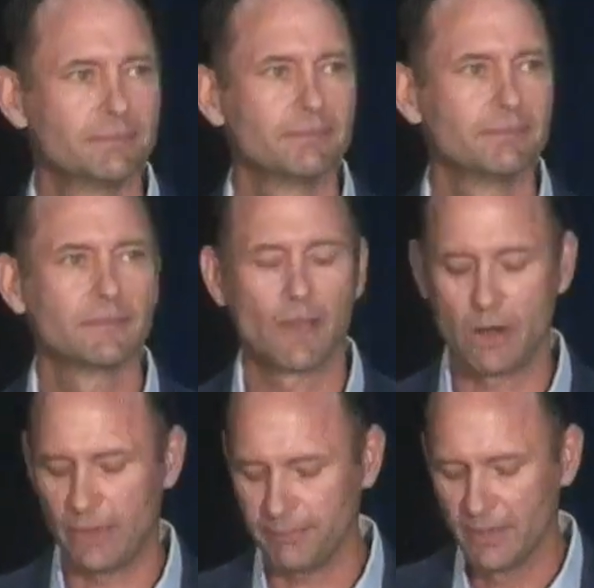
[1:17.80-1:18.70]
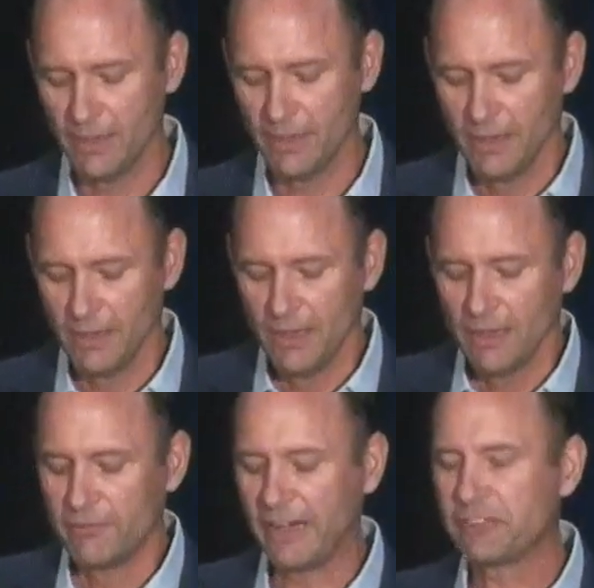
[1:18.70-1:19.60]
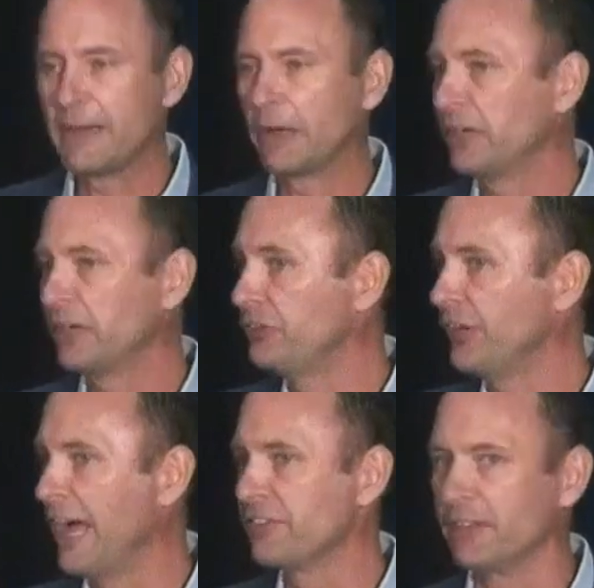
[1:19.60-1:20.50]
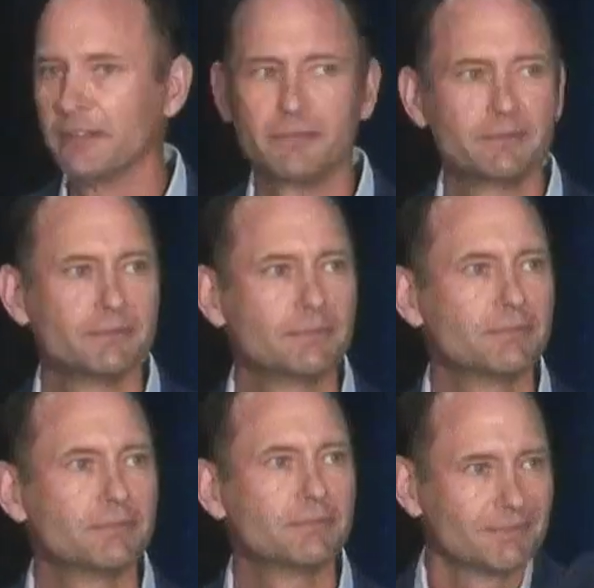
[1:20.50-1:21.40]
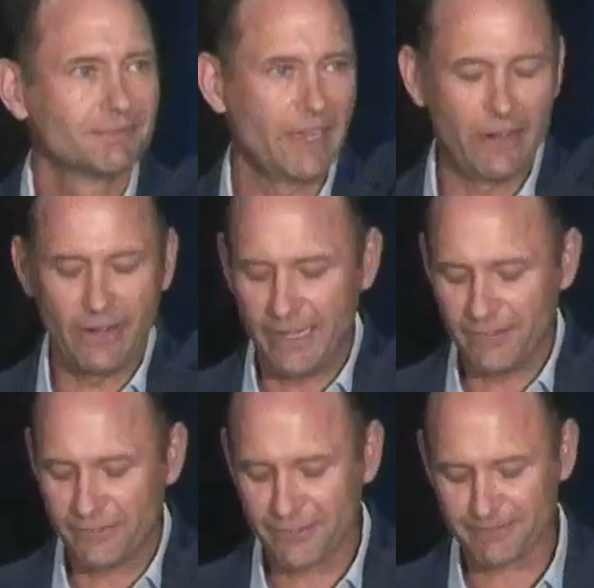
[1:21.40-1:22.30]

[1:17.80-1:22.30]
All right. Vice Mayor Richard Johnson. There he is.